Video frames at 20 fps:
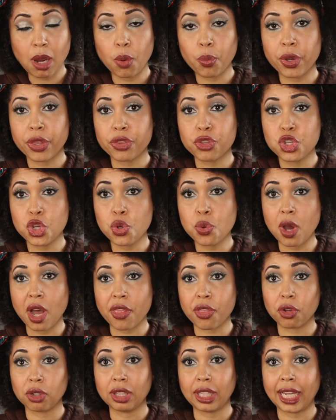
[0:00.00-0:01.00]
with two
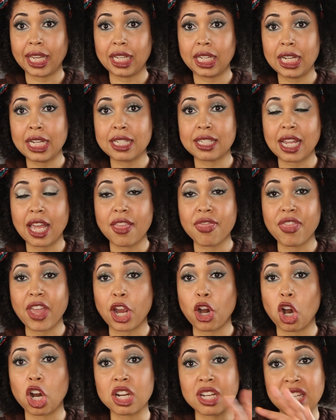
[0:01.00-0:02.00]
other ladies, and they
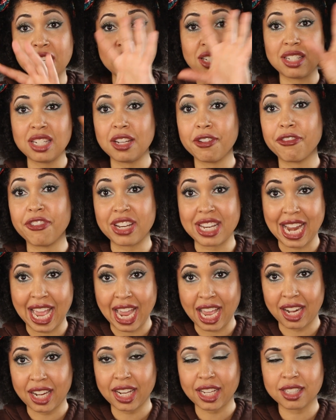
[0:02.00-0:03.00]
are Disney
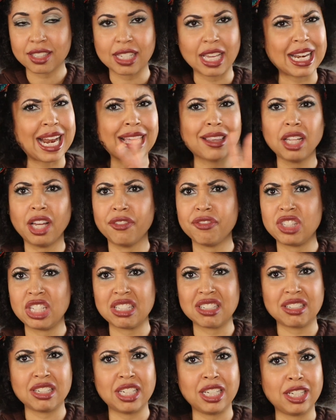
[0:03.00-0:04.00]
fanatics, and I love
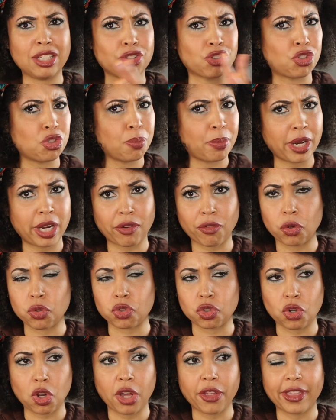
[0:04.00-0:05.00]
Disney and superheroes
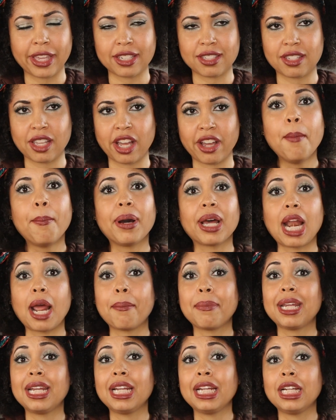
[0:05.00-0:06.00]
and all that stuff, but I
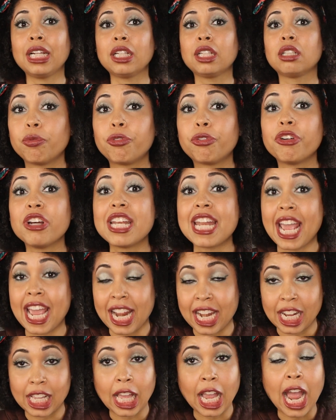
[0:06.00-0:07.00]
mean
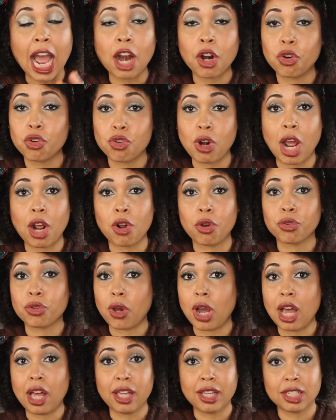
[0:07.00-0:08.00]
fanatic, like I don't know
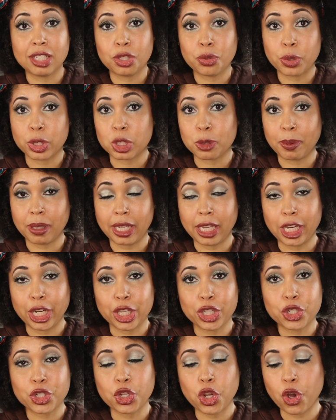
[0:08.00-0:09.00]
how else to explain
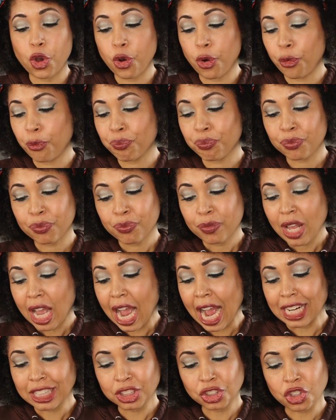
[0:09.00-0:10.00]
it. So
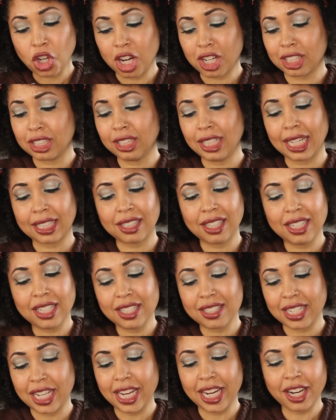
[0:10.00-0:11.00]
I just started collecting
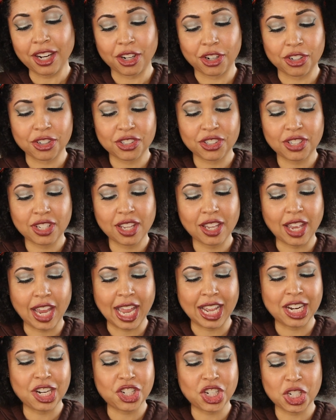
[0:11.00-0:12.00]
these ears,
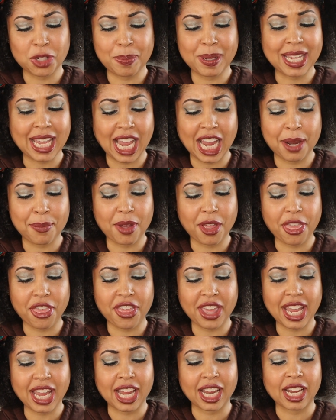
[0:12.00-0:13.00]
and it just became a
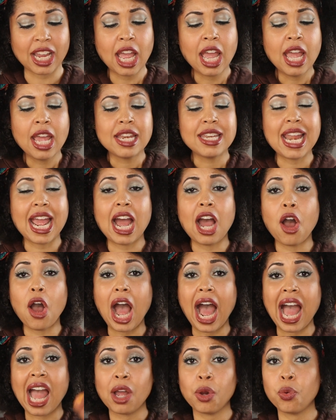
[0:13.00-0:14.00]
thing. Now
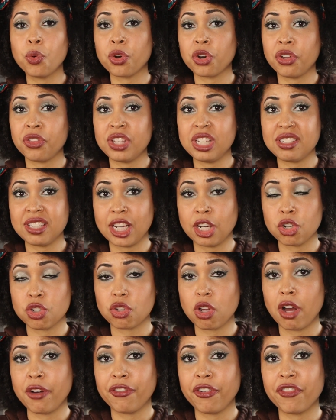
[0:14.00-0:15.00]
I order these ears
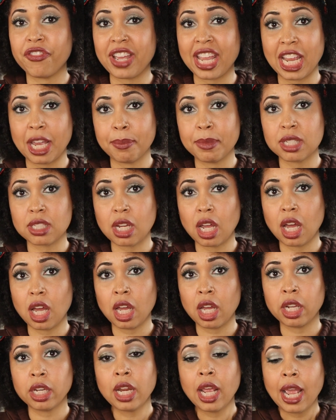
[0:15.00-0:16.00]
off of
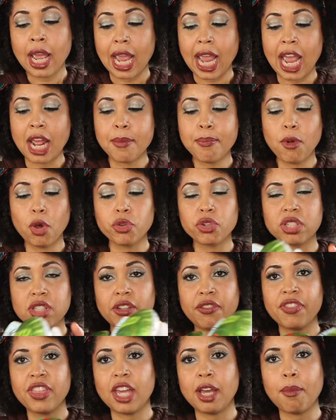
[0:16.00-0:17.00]
Amazon, and most
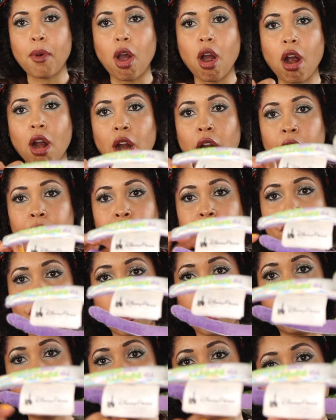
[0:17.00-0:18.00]
of them are
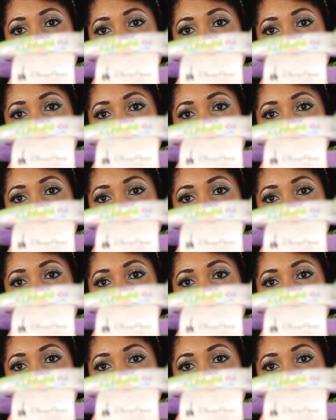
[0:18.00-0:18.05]
from